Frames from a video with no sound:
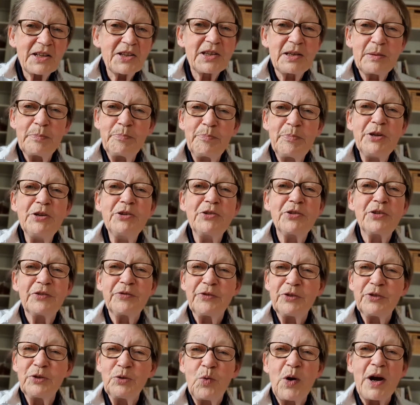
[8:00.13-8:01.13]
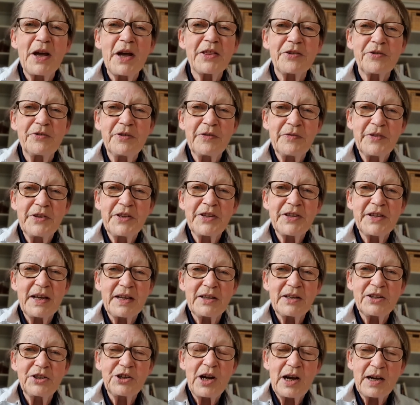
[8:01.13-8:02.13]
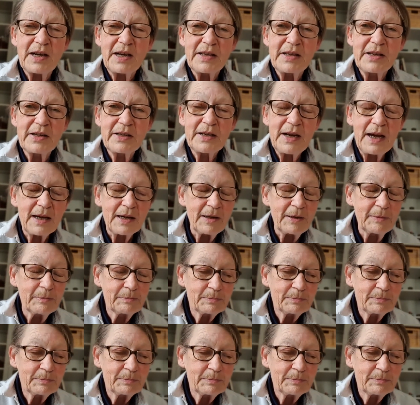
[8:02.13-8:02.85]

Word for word: the beautiful weather of the Sunshine State.